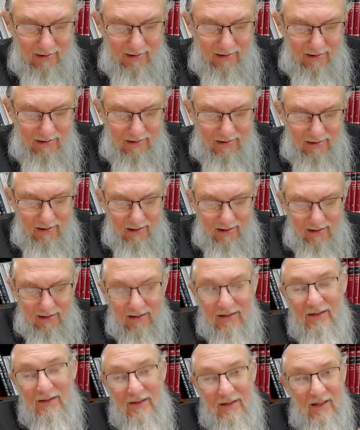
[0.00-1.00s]
Yitzchak
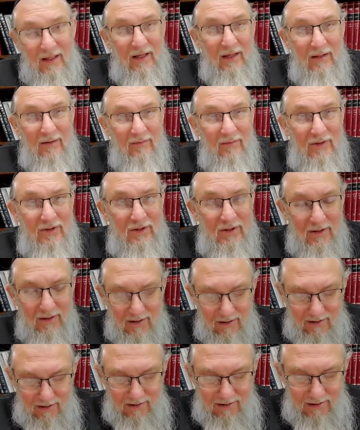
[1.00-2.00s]
is din, which is
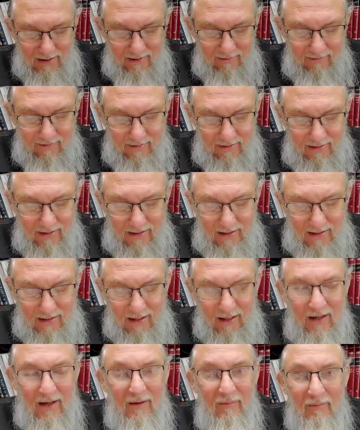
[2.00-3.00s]
the seventy
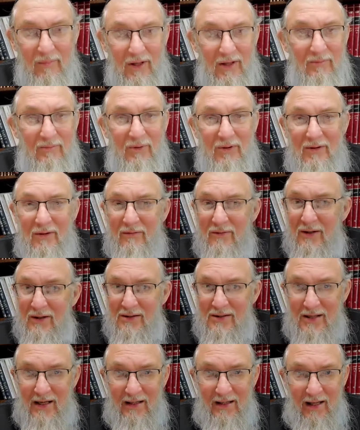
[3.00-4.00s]
people of the
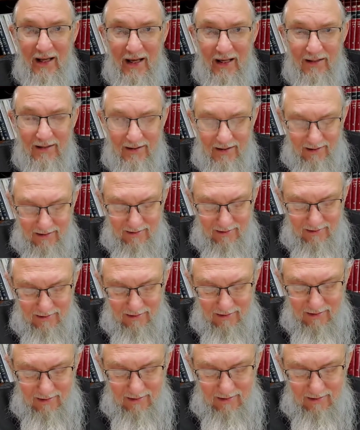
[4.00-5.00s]
Sanhedrin.